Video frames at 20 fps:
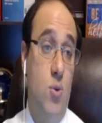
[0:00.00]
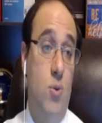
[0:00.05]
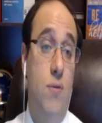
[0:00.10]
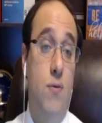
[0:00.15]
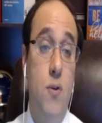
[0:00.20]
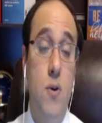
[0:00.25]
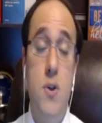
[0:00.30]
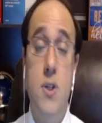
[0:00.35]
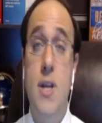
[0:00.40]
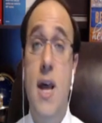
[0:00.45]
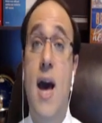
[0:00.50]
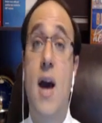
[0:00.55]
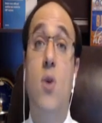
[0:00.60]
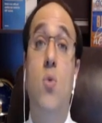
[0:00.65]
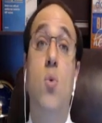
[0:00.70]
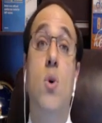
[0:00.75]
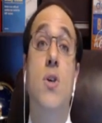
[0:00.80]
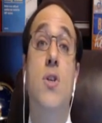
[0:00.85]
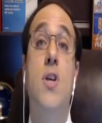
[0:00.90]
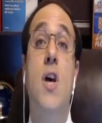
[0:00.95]
So the first
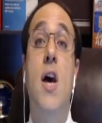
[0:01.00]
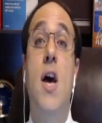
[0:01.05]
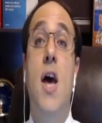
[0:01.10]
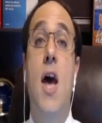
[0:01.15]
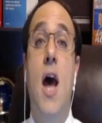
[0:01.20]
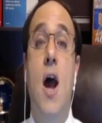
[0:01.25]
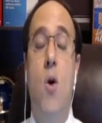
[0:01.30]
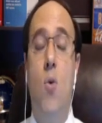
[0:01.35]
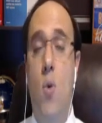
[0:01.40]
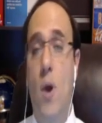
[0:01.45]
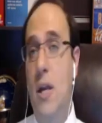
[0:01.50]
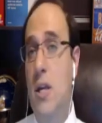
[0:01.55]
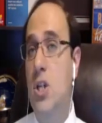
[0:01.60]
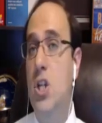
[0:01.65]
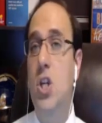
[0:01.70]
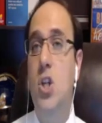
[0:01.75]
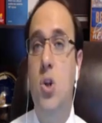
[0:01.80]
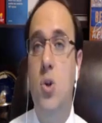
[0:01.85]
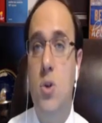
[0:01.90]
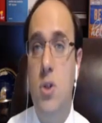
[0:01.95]
hack was
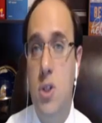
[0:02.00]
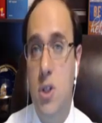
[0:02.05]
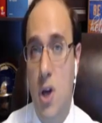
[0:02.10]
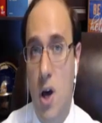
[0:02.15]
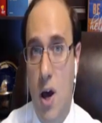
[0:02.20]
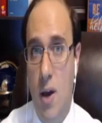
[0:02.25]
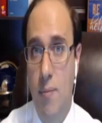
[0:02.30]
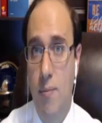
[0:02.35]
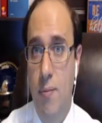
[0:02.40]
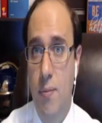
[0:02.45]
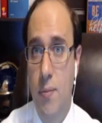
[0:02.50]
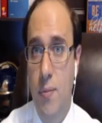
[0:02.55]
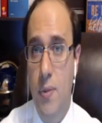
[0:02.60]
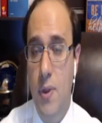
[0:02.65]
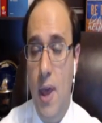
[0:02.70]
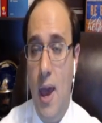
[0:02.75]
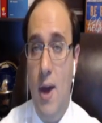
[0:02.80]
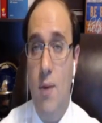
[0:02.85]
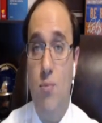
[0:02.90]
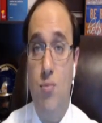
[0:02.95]
arranging your time
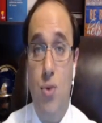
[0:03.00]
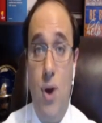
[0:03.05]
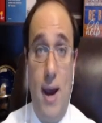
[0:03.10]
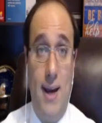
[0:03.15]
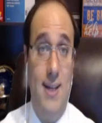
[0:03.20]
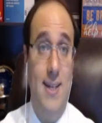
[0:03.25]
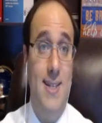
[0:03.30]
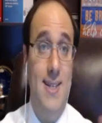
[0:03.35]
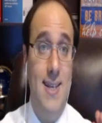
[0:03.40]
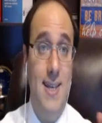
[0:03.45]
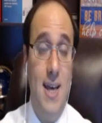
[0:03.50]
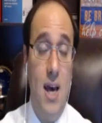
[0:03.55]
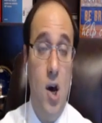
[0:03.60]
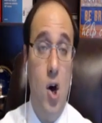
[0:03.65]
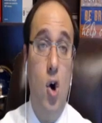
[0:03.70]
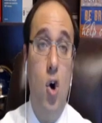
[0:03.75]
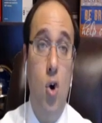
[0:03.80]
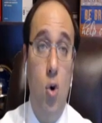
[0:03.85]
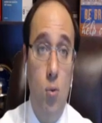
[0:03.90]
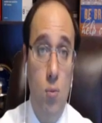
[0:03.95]
and practicing at
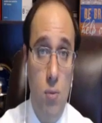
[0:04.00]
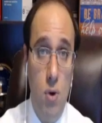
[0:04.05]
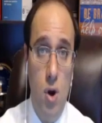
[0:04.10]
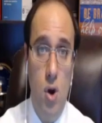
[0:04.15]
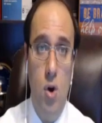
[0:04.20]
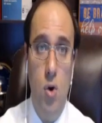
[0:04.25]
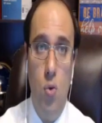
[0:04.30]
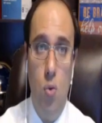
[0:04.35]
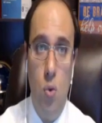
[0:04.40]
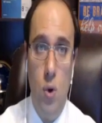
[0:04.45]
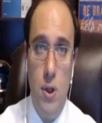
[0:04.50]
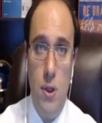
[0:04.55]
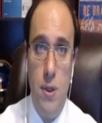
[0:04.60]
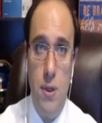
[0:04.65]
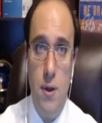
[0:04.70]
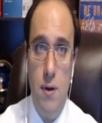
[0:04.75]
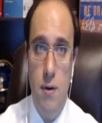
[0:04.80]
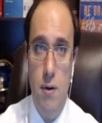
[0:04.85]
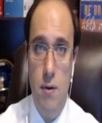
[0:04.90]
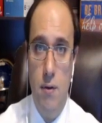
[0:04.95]
home
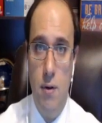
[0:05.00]
with